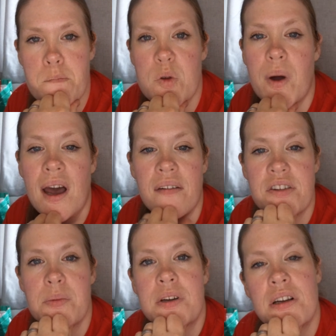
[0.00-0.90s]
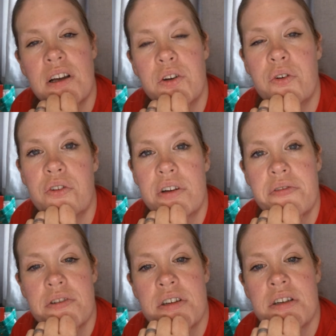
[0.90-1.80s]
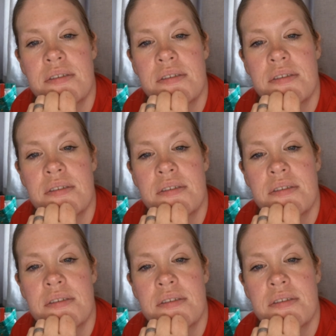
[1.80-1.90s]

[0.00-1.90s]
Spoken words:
You might have some at your local thrift